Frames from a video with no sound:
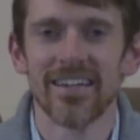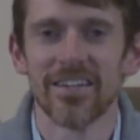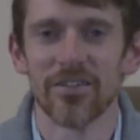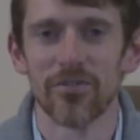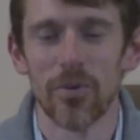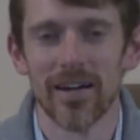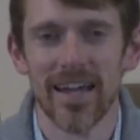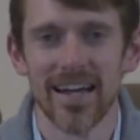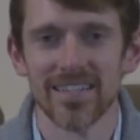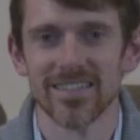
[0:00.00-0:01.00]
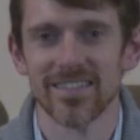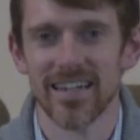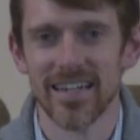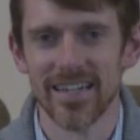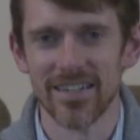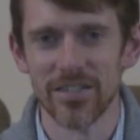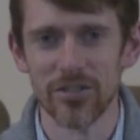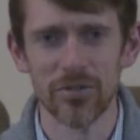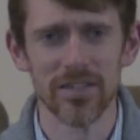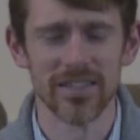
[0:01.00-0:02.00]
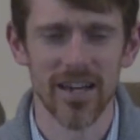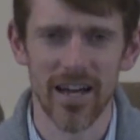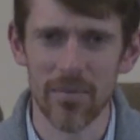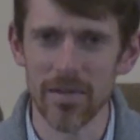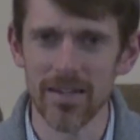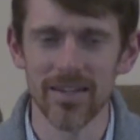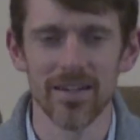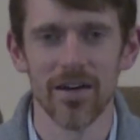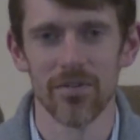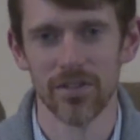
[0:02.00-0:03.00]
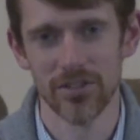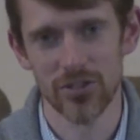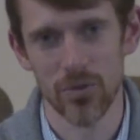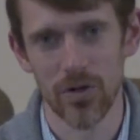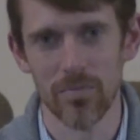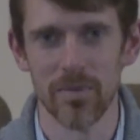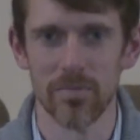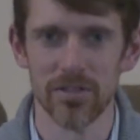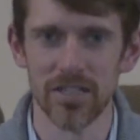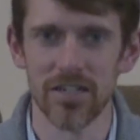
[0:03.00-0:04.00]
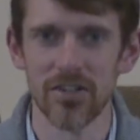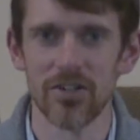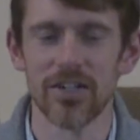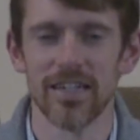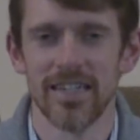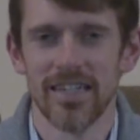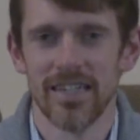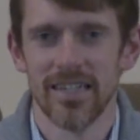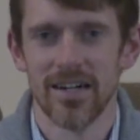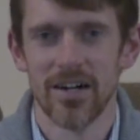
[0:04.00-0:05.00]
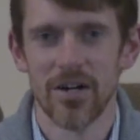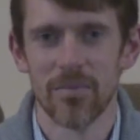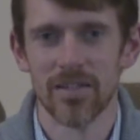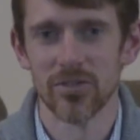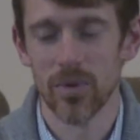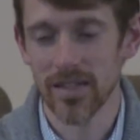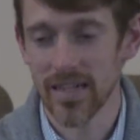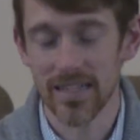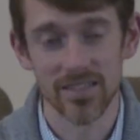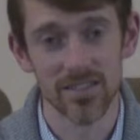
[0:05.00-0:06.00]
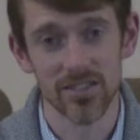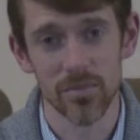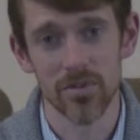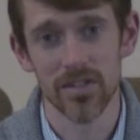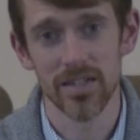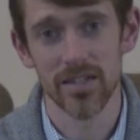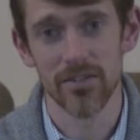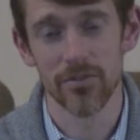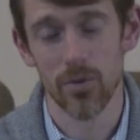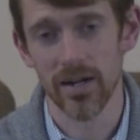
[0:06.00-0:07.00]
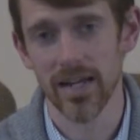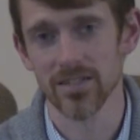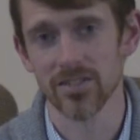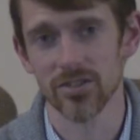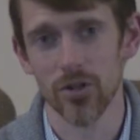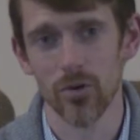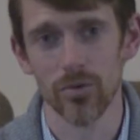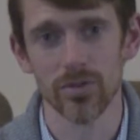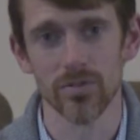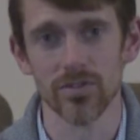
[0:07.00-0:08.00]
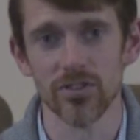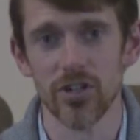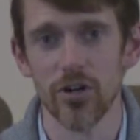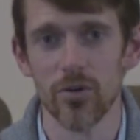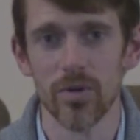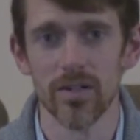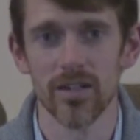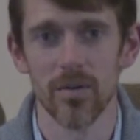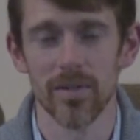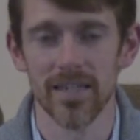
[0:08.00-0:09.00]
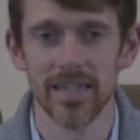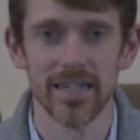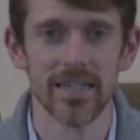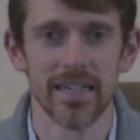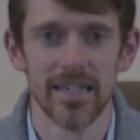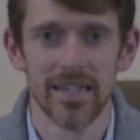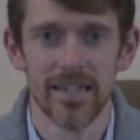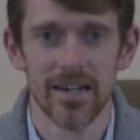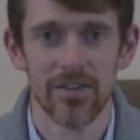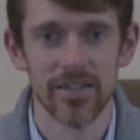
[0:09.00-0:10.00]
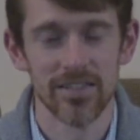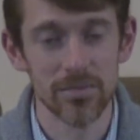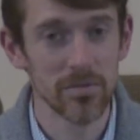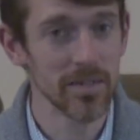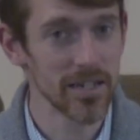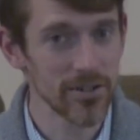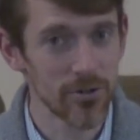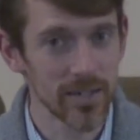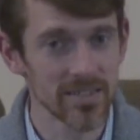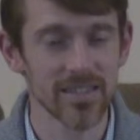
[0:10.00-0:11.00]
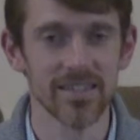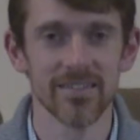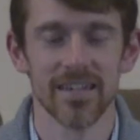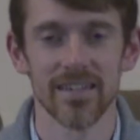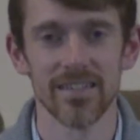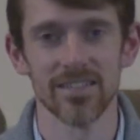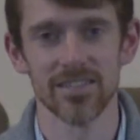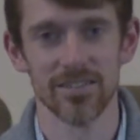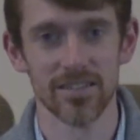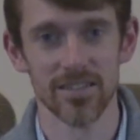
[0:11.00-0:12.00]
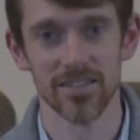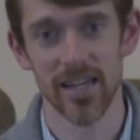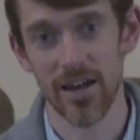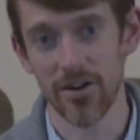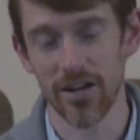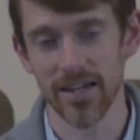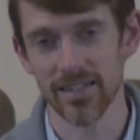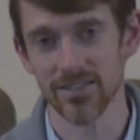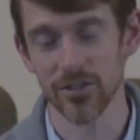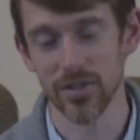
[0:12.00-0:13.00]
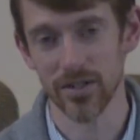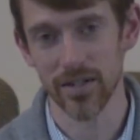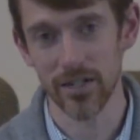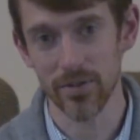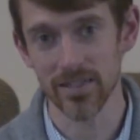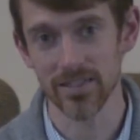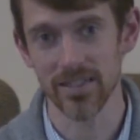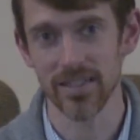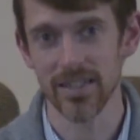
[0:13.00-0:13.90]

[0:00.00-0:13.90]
at uh, the forecast, and due to the timing of this storm in particular, um, as well as some of the forecasted totals of snow coming in, uh, they seem to be increasing. At least this is Saturday, and so they're increasing.